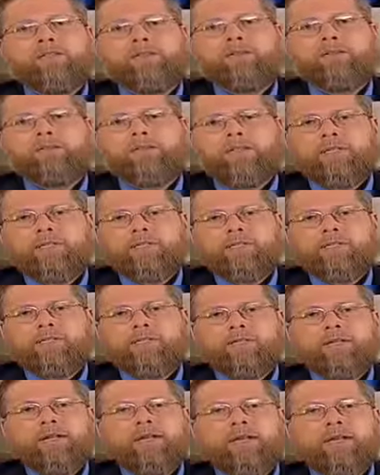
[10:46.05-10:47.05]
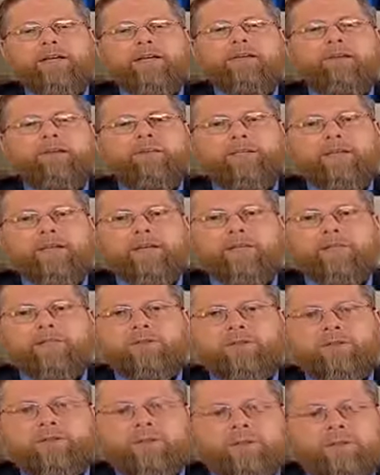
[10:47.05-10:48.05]
there is a
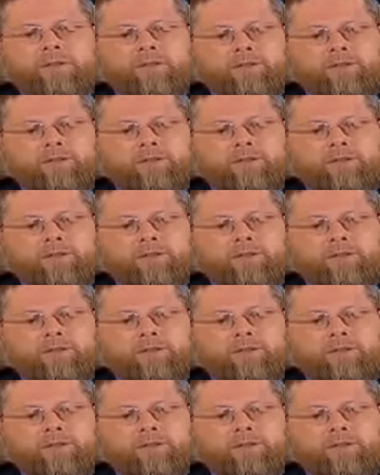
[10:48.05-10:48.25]
creator?